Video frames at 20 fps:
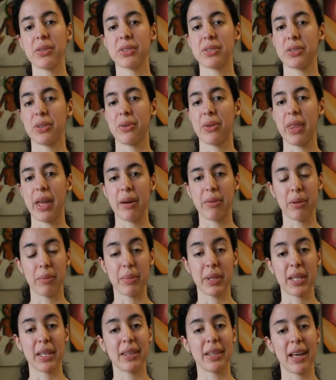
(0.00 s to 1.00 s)
so that will
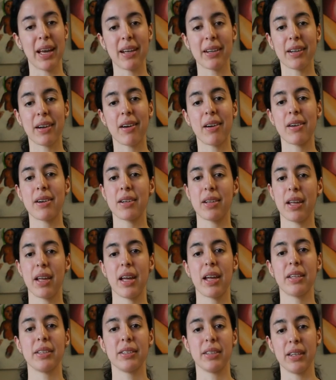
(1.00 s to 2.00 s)
be in the end card
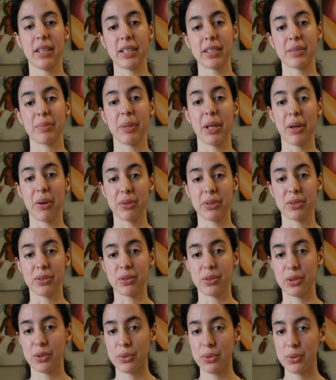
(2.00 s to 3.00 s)
and the links below
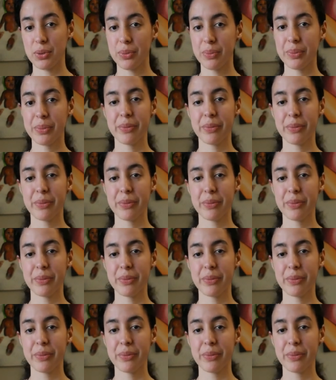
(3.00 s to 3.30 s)
too.